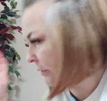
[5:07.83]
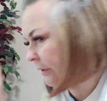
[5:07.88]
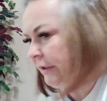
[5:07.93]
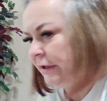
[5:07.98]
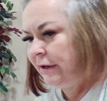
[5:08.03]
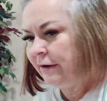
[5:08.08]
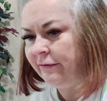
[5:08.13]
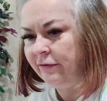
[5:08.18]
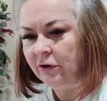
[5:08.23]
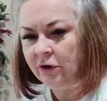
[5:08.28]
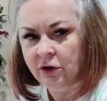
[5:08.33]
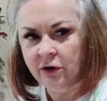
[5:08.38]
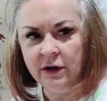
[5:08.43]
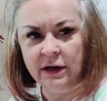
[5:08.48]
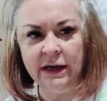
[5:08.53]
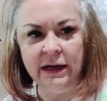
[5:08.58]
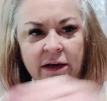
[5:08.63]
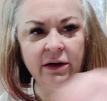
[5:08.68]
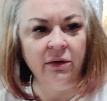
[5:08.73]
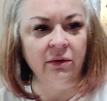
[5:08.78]

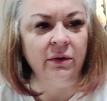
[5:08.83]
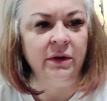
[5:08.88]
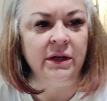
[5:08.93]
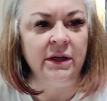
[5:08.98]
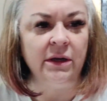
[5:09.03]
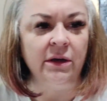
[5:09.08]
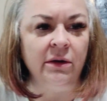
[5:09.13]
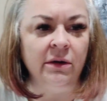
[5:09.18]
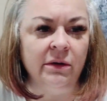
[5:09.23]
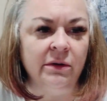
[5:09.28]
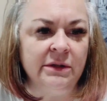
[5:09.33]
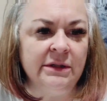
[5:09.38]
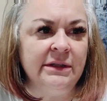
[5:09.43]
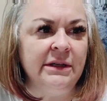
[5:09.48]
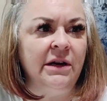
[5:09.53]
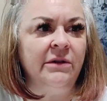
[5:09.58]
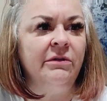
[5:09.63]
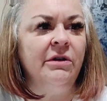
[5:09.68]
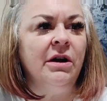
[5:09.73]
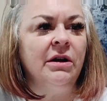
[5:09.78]
Whatever. I don't care.
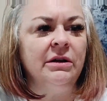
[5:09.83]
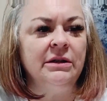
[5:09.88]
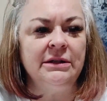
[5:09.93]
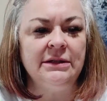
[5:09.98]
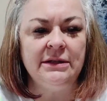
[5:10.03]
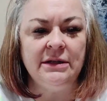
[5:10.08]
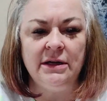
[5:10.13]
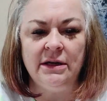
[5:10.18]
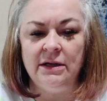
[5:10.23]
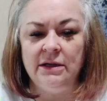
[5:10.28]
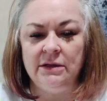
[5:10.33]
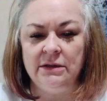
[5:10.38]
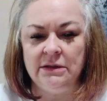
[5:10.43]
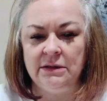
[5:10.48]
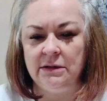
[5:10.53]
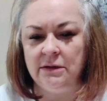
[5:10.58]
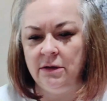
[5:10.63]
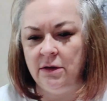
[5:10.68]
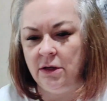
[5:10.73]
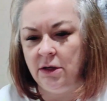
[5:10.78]
It's not rocket
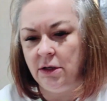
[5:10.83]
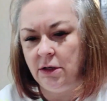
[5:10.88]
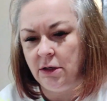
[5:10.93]
science.